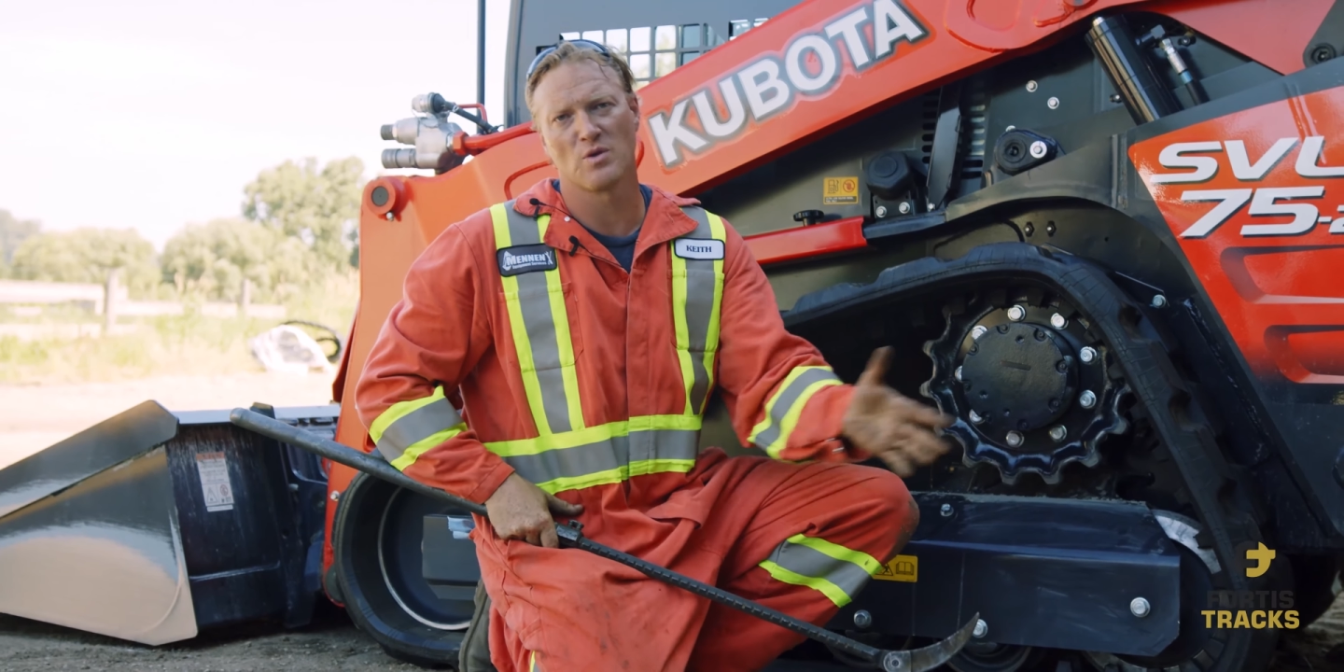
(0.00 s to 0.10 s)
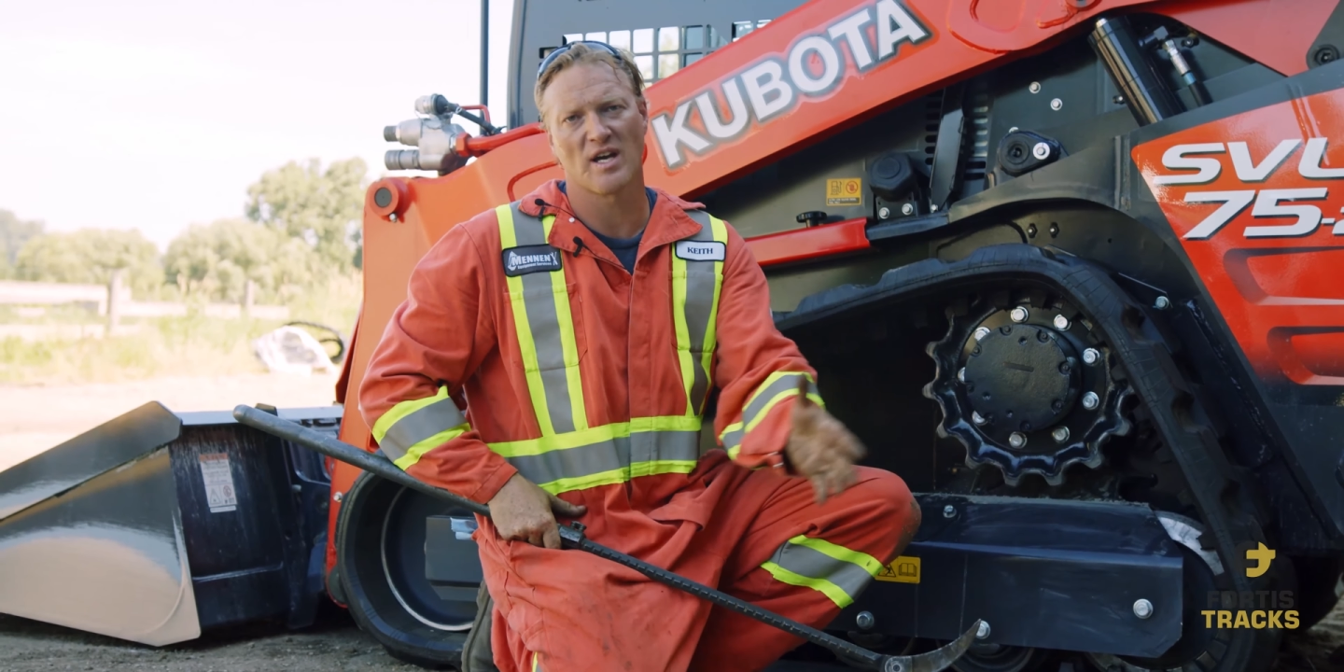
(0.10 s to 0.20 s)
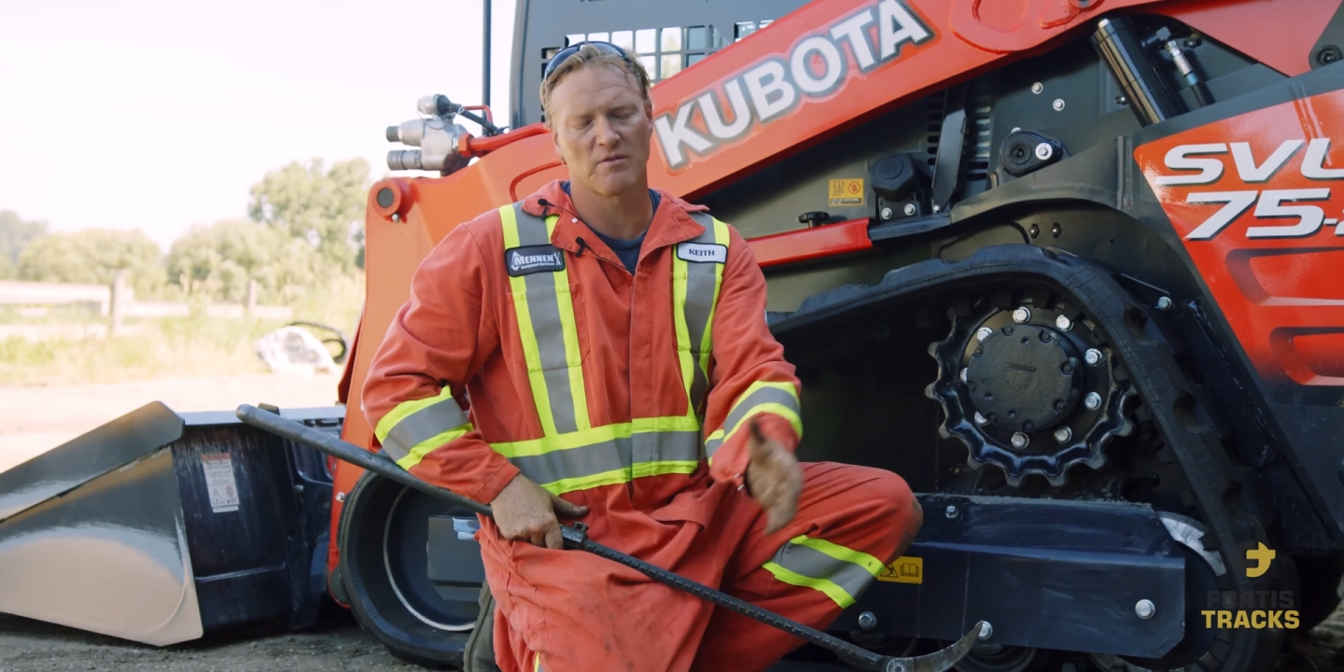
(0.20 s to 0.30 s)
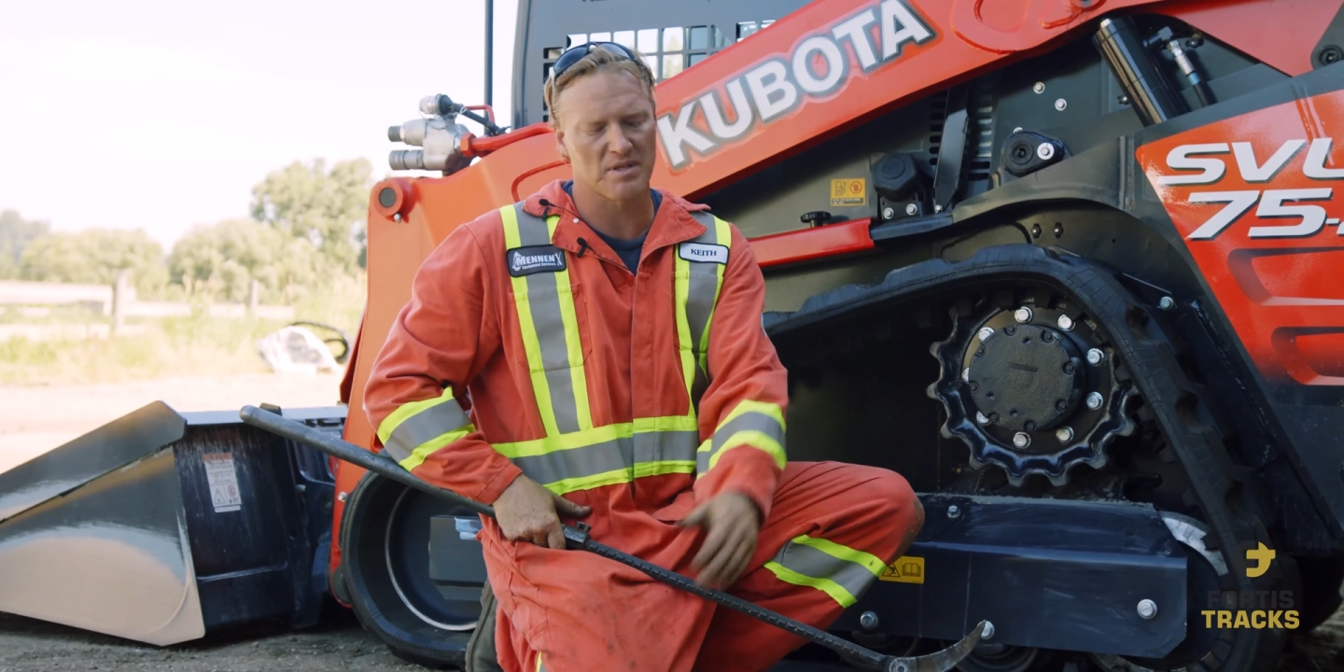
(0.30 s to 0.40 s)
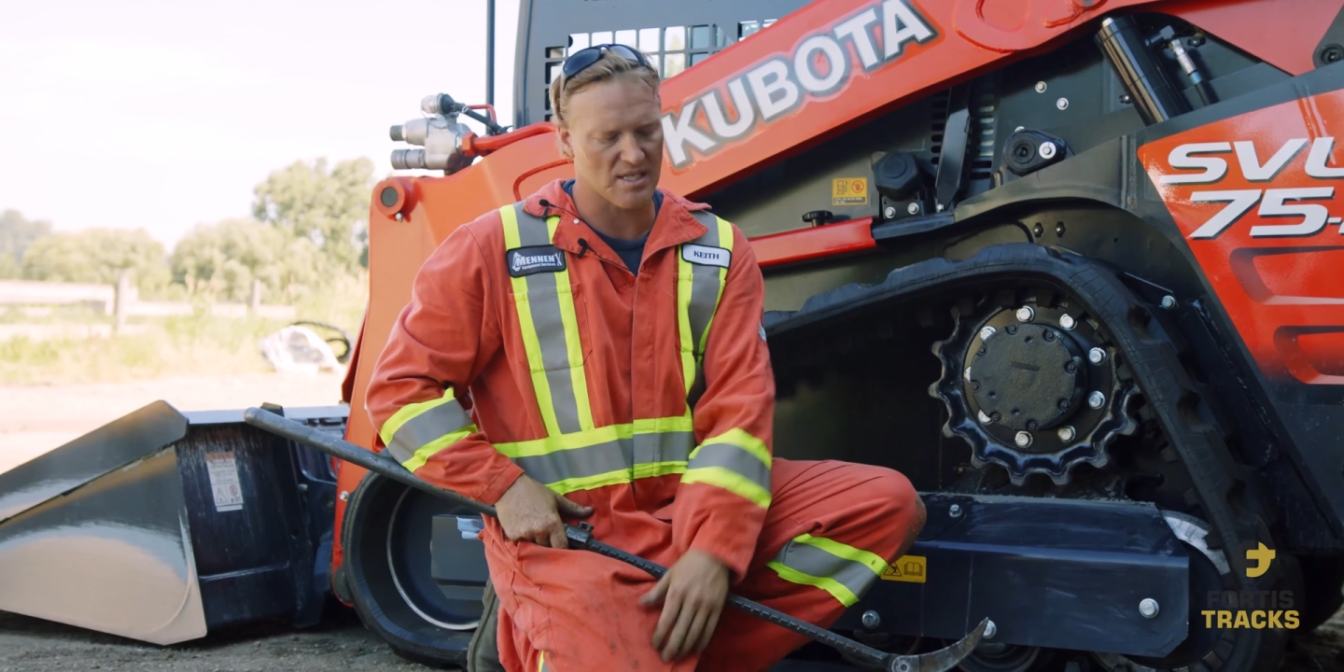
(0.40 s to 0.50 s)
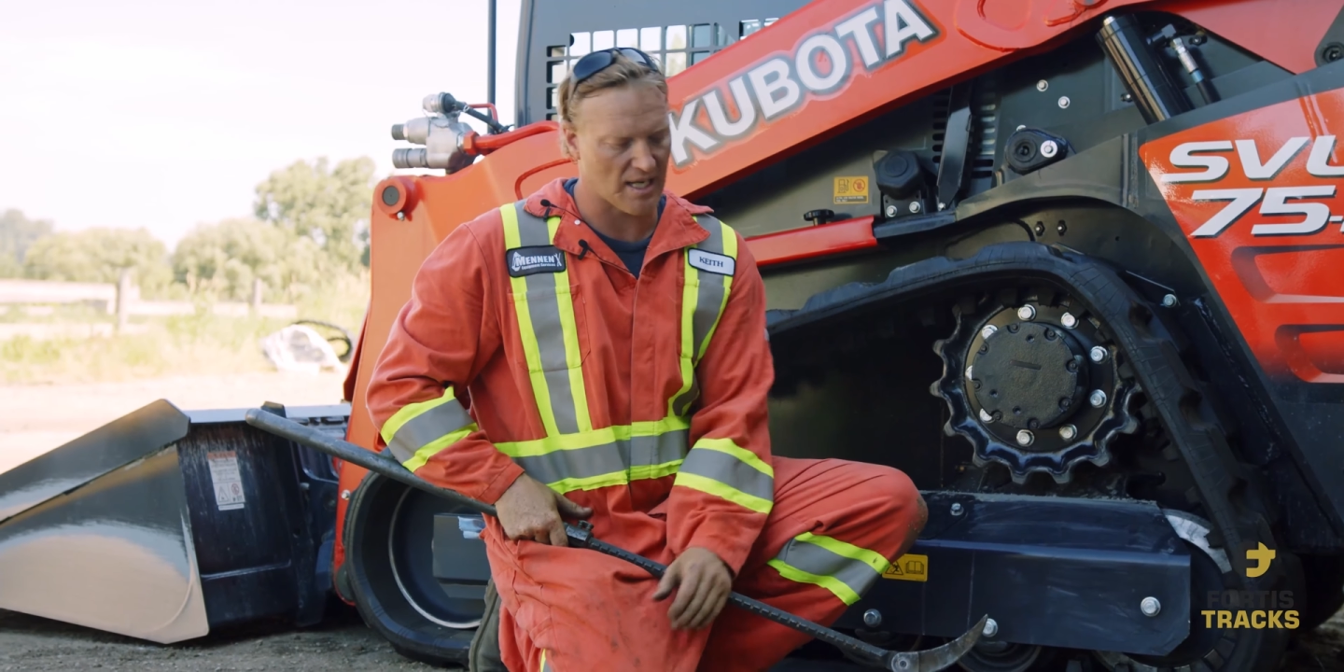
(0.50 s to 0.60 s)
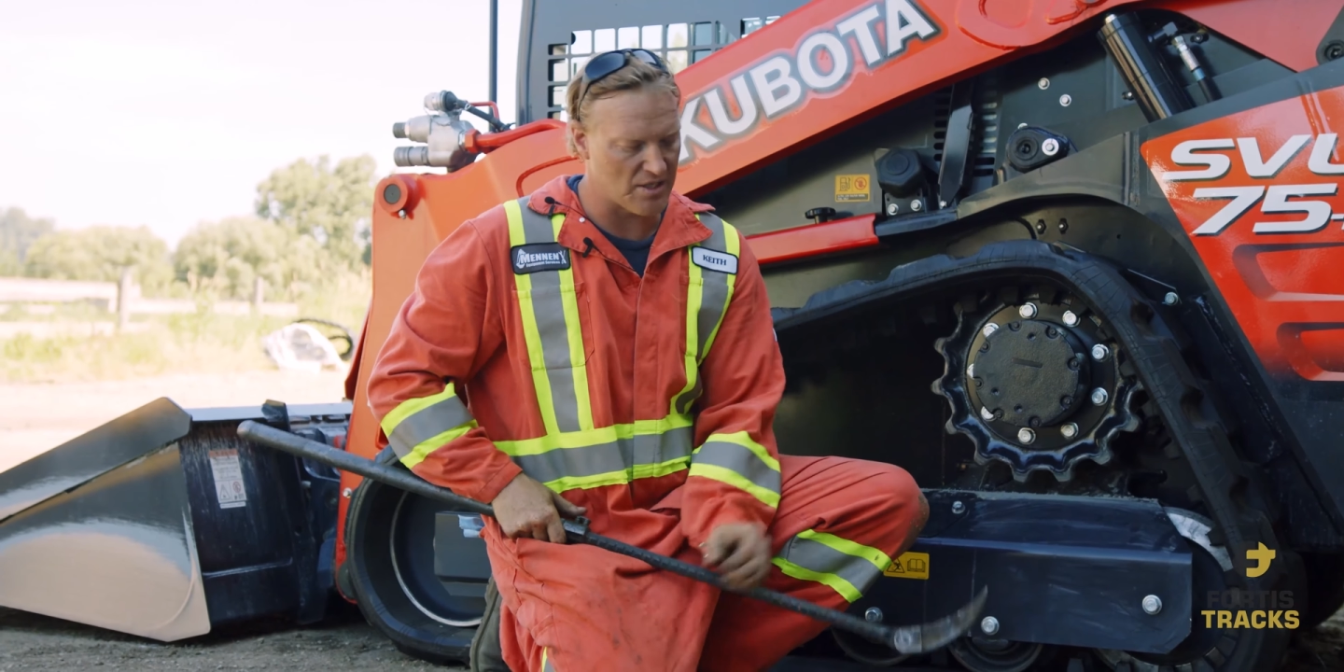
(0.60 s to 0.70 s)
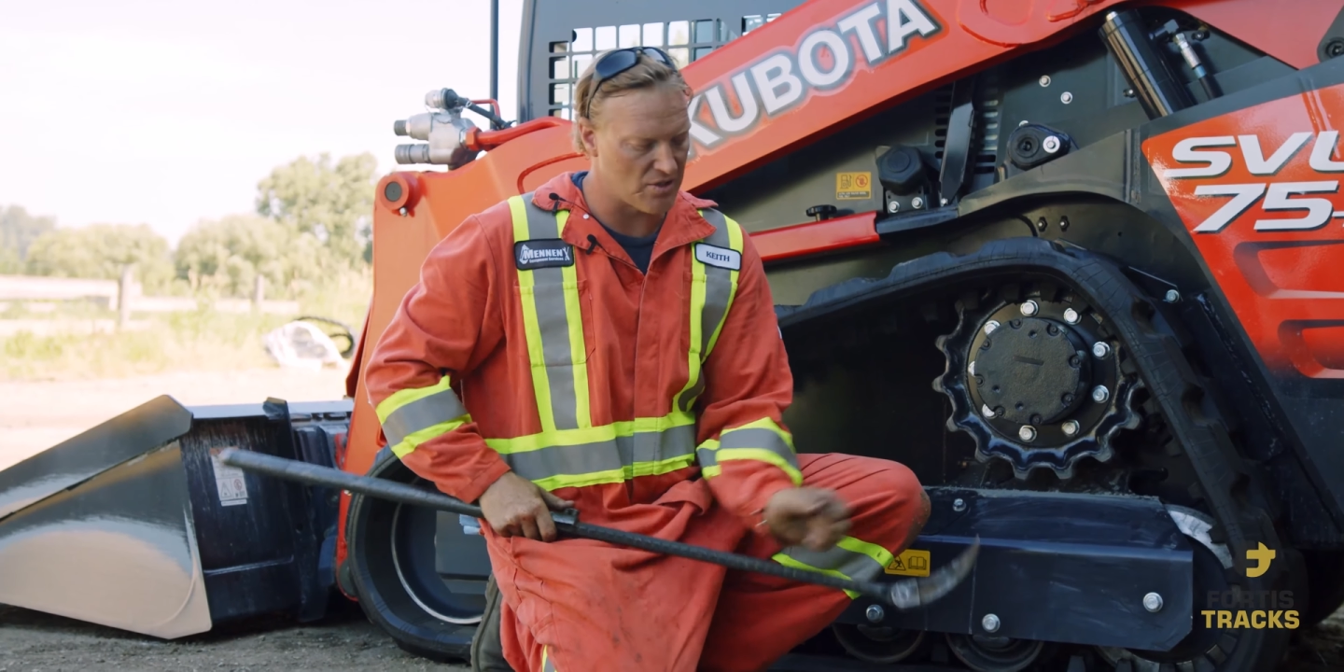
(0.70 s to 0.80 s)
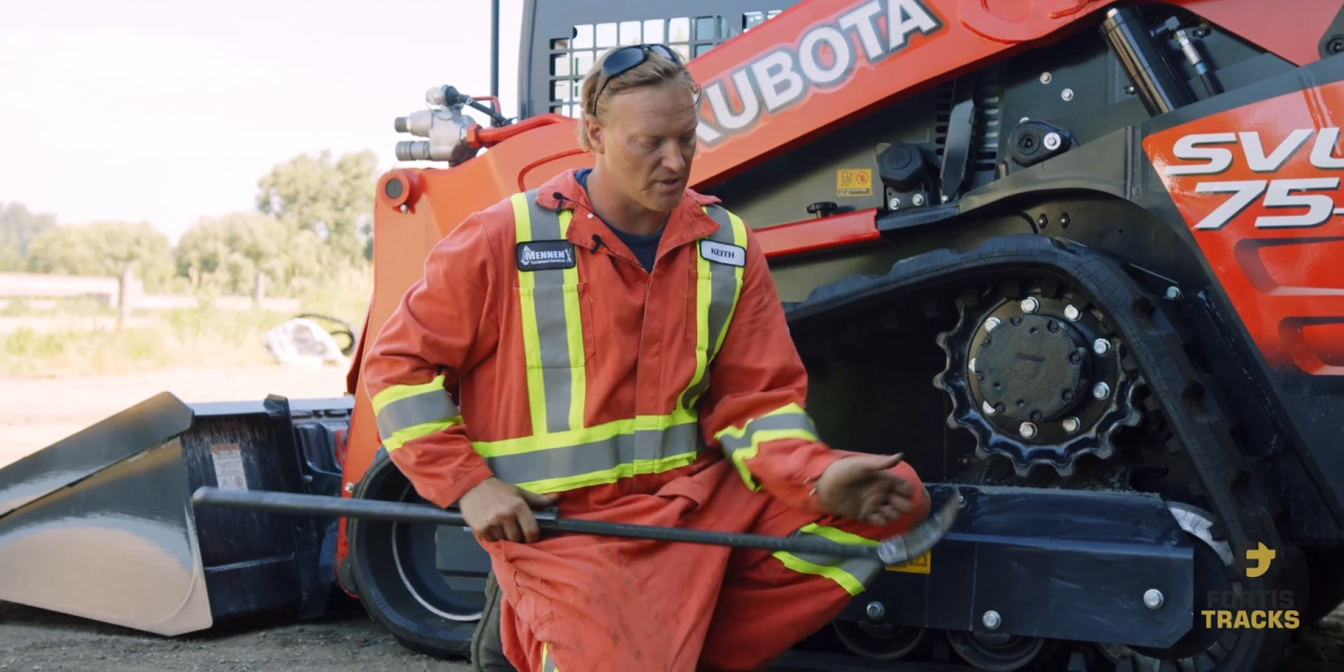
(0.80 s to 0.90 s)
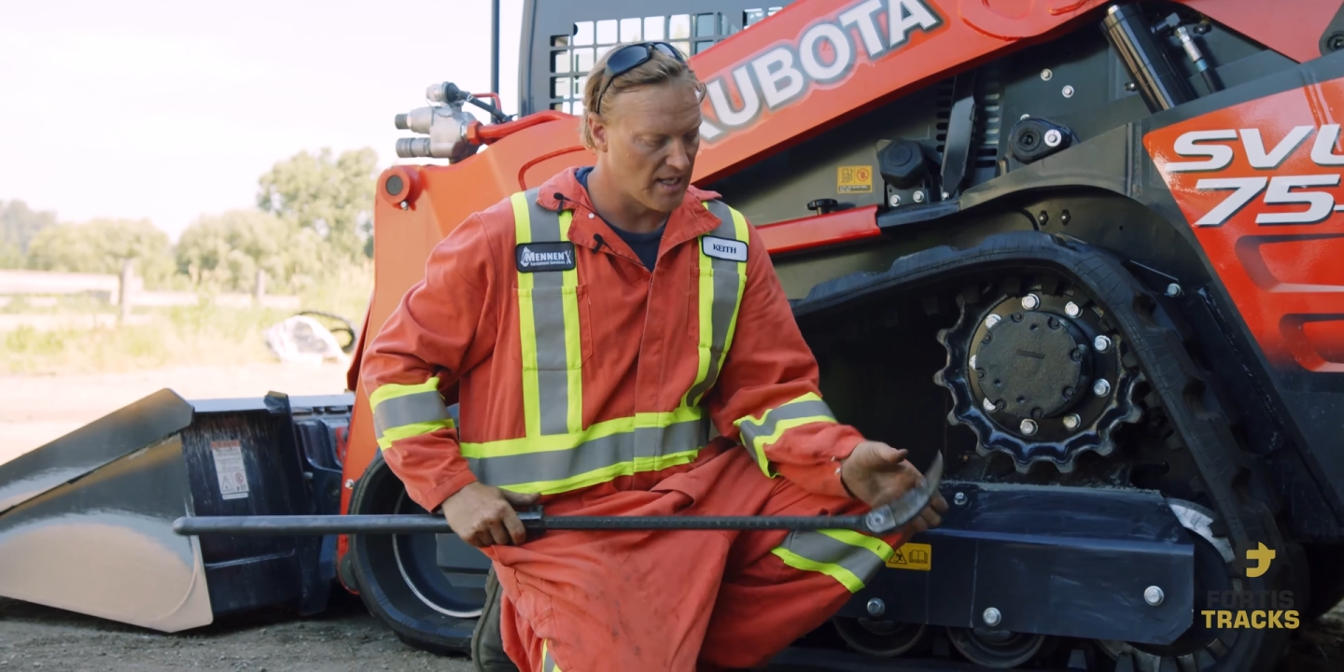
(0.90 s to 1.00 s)
you have
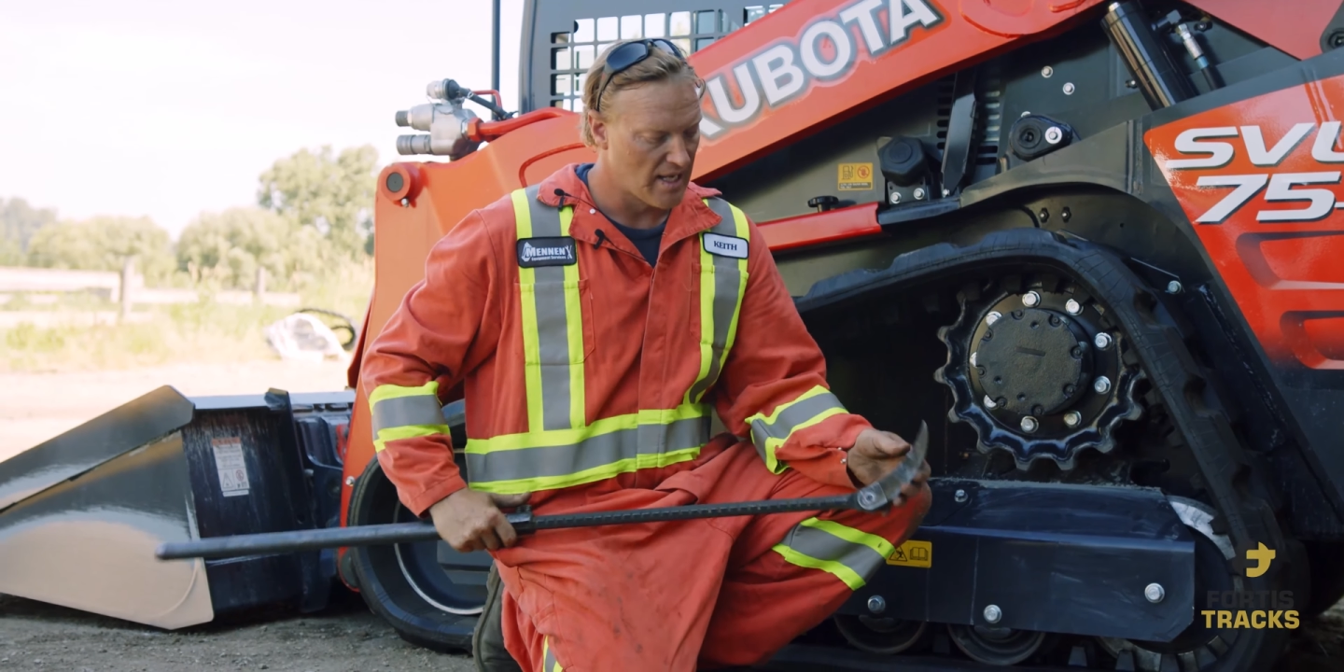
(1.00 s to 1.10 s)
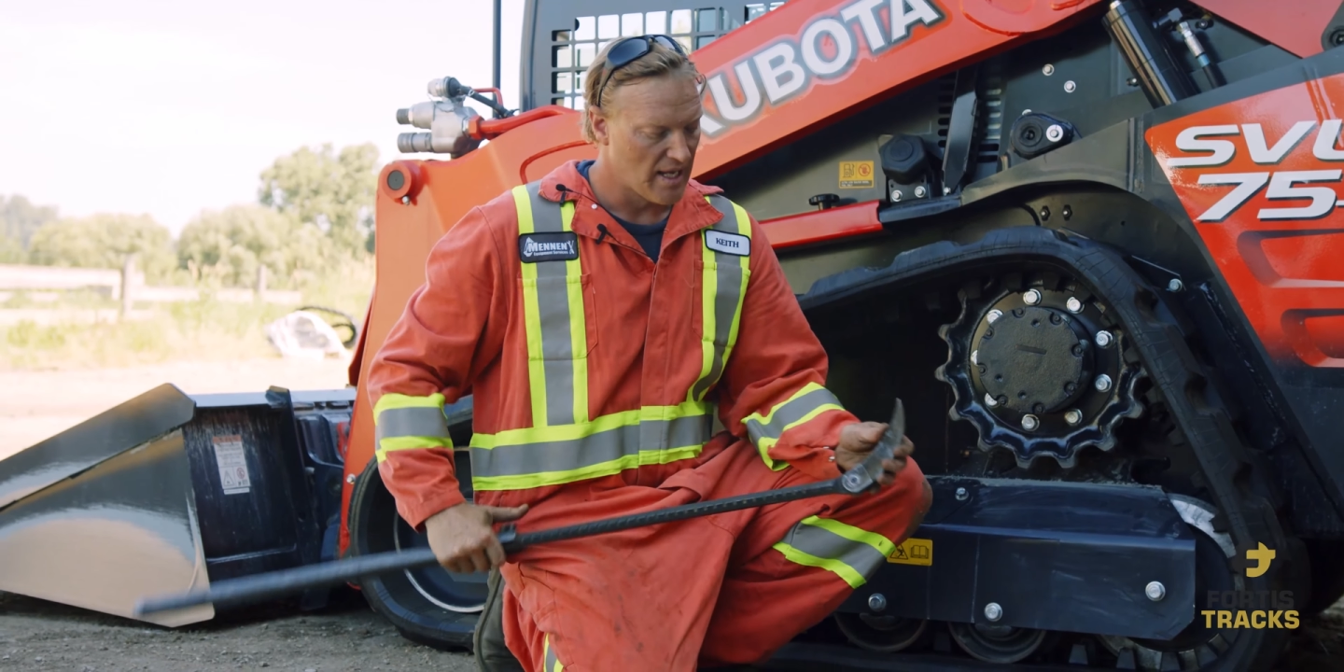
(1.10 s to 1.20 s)
beside you,